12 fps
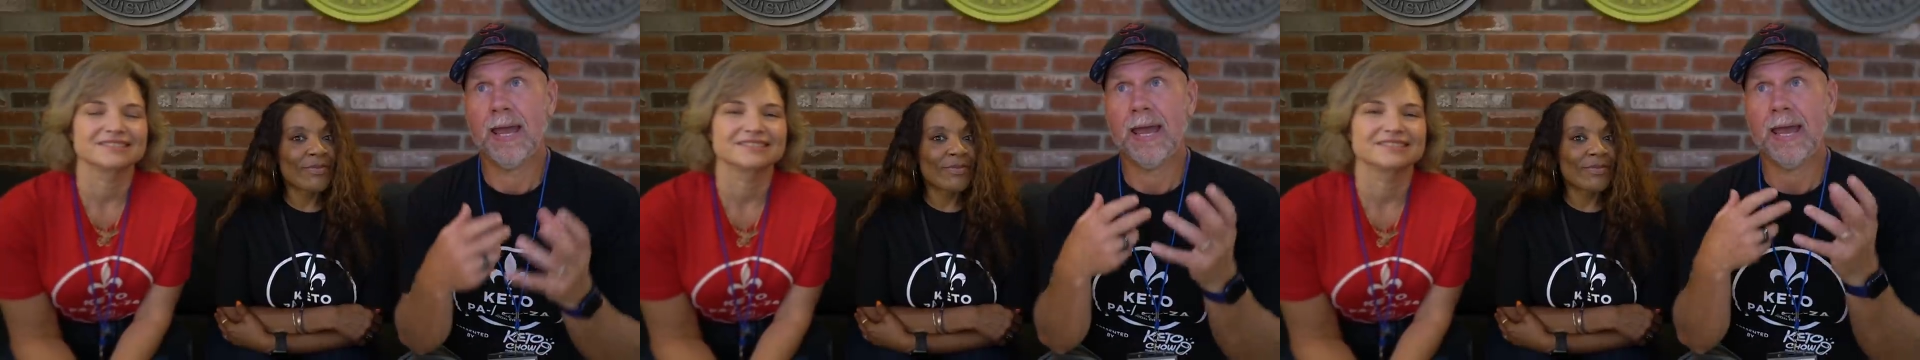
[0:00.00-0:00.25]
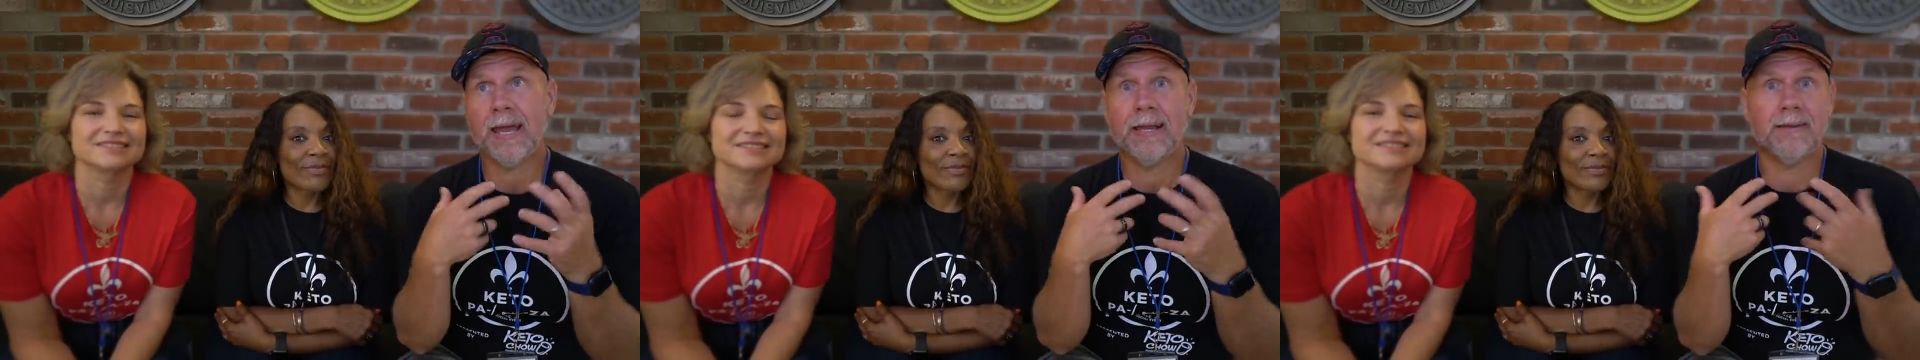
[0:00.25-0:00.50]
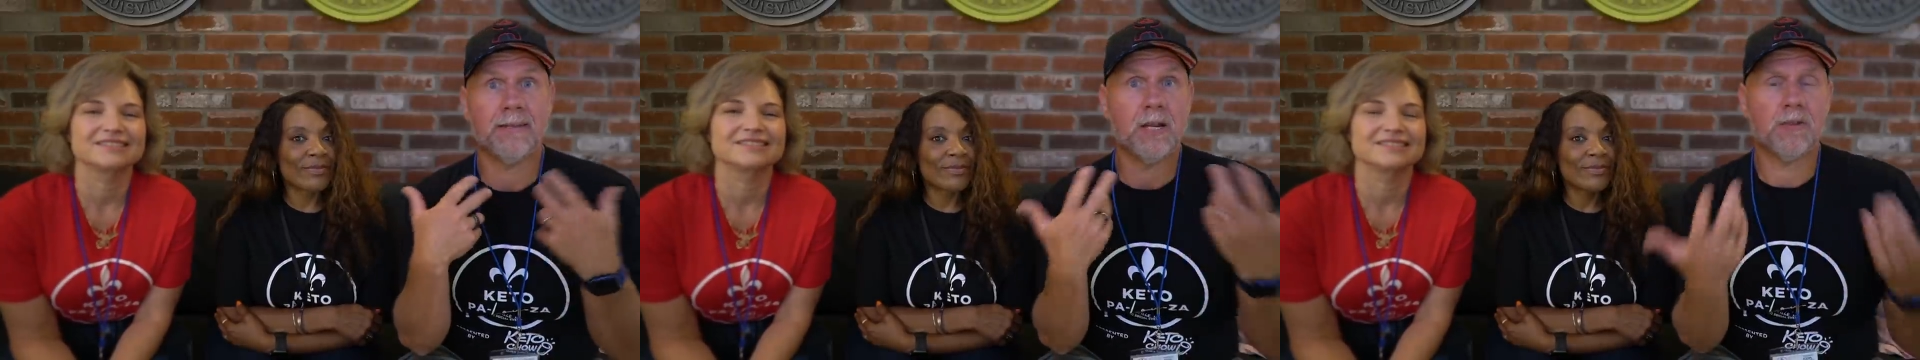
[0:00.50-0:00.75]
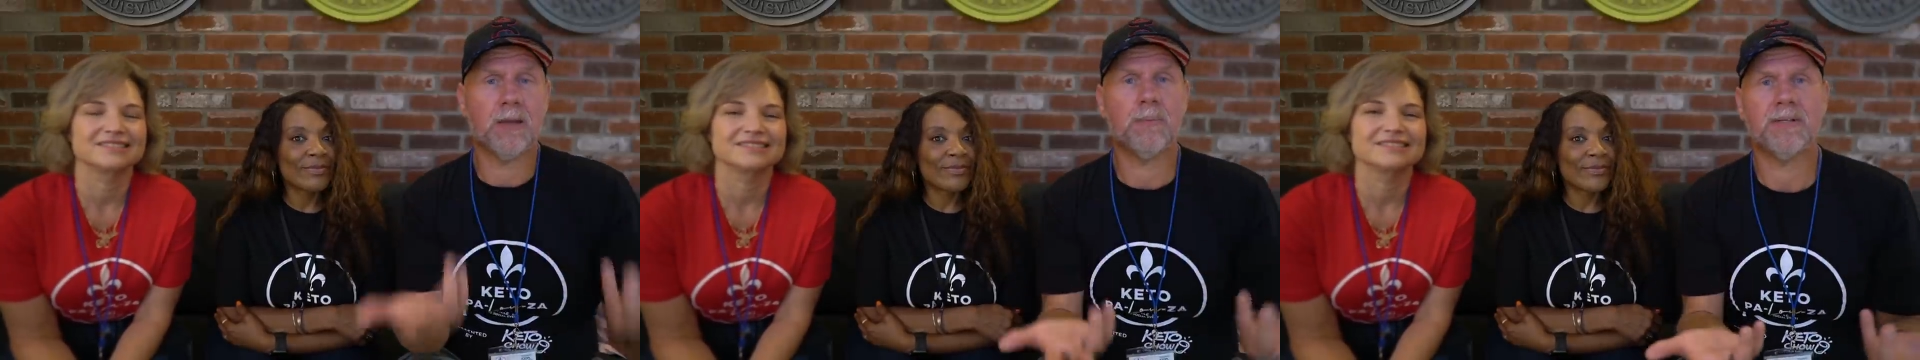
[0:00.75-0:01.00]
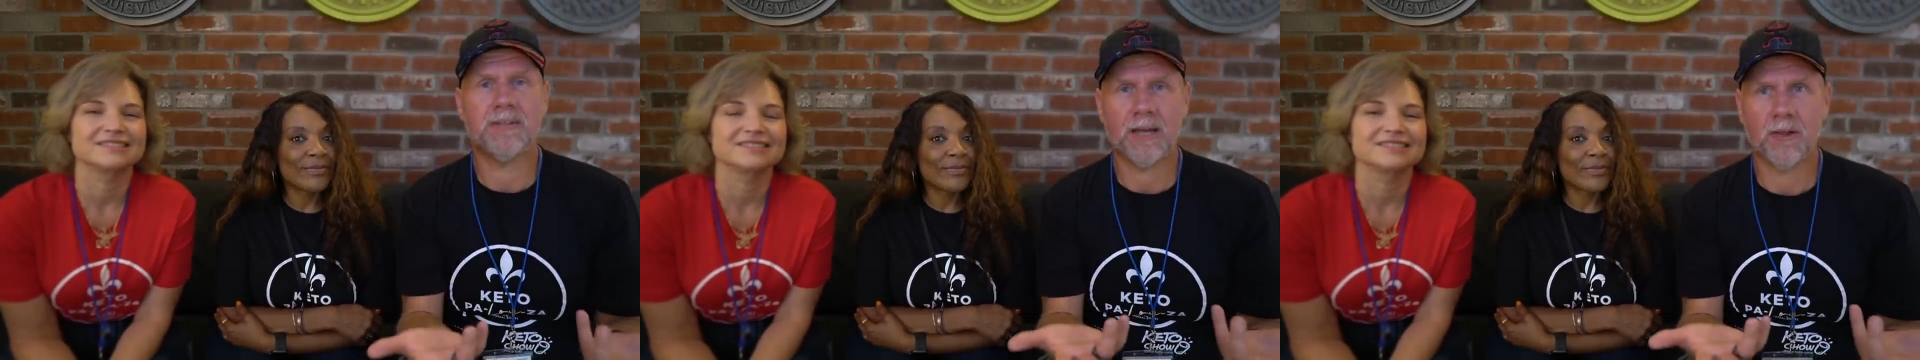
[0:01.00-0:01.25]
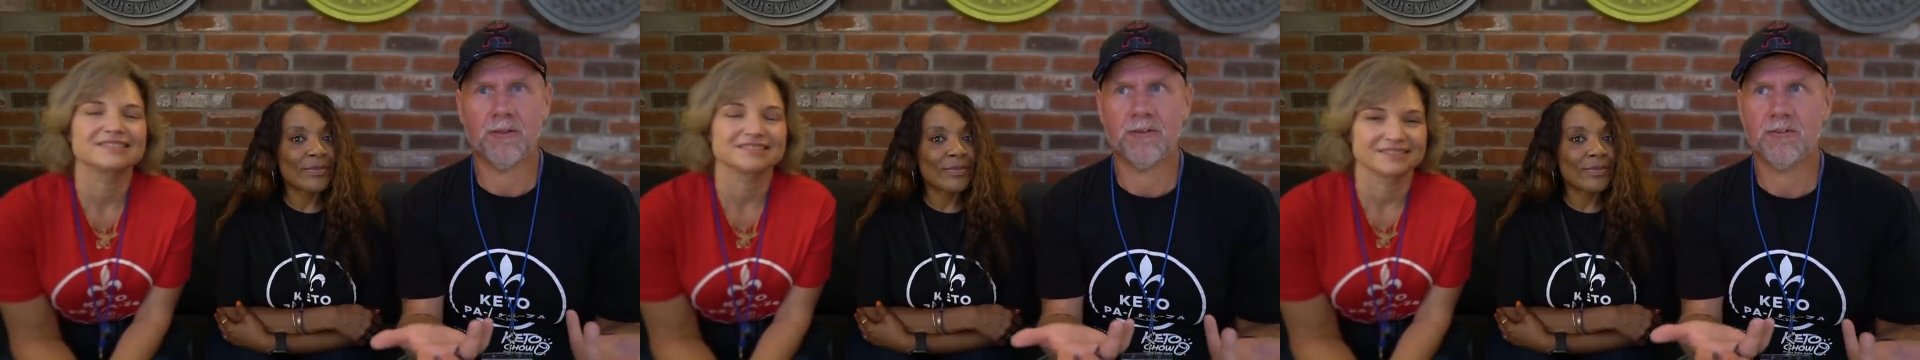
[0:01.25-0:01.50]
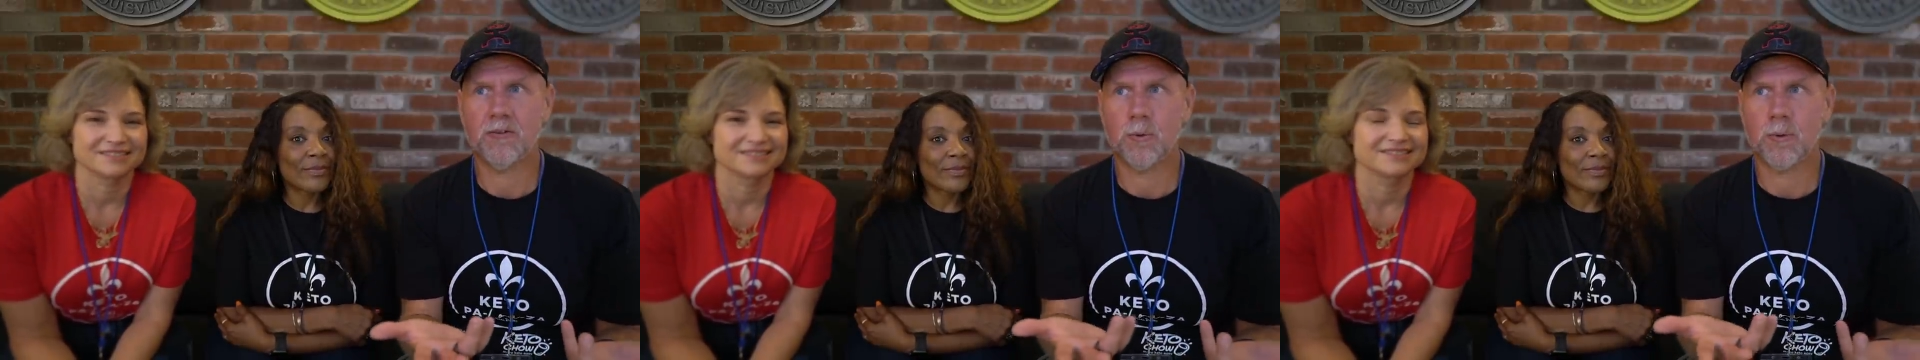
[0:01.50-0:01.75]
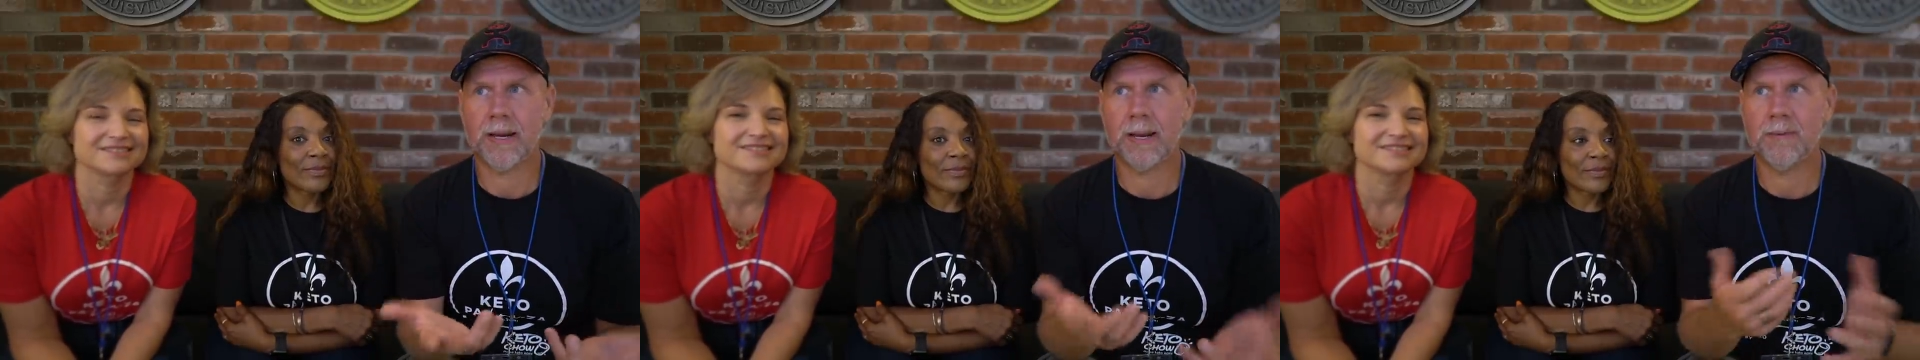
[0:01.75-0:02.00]
Speaker 1: and you know, they would tell their
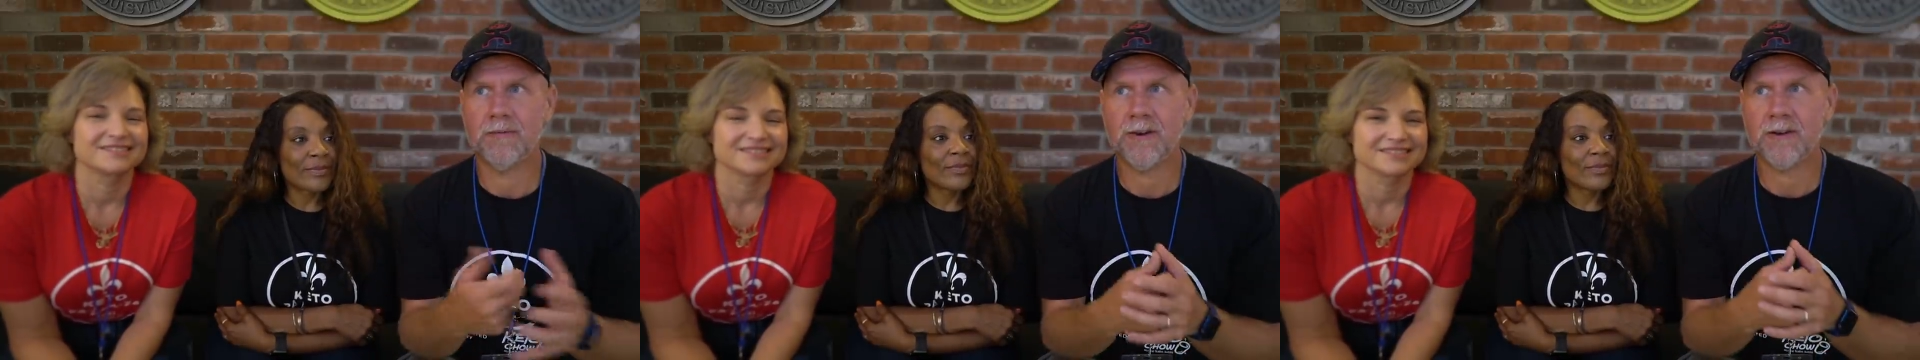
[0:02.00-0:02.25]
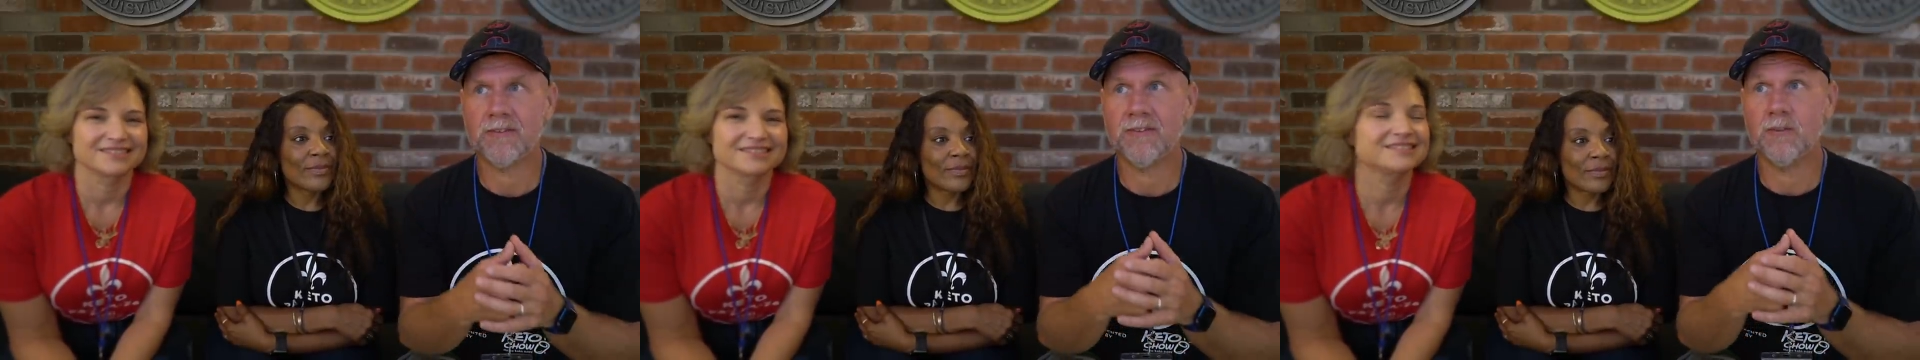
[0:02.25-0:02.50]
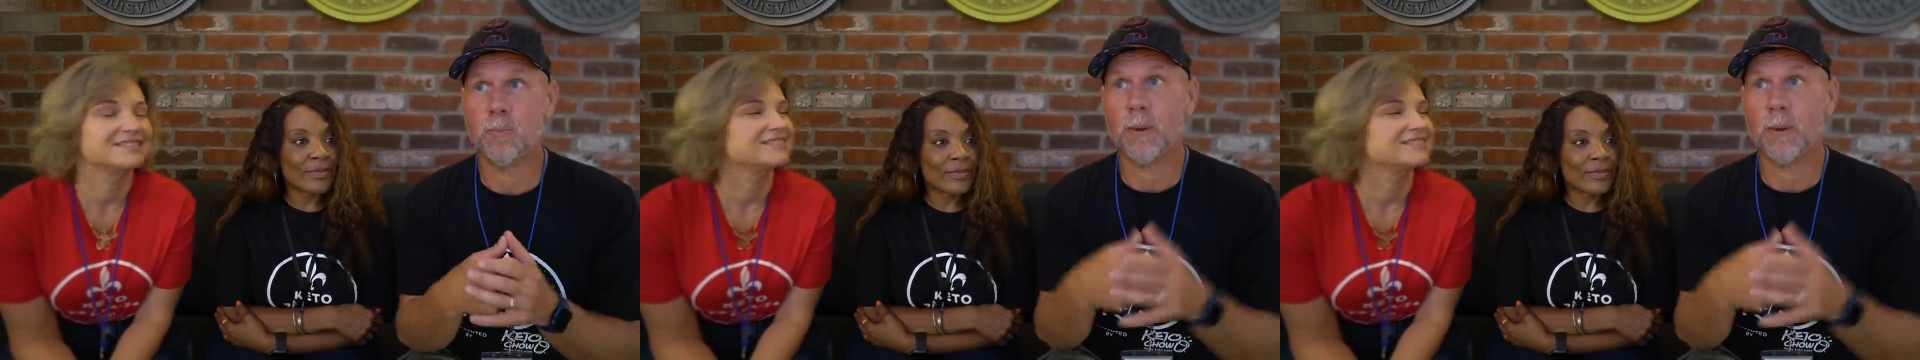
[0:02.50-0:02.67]
story, and we figured since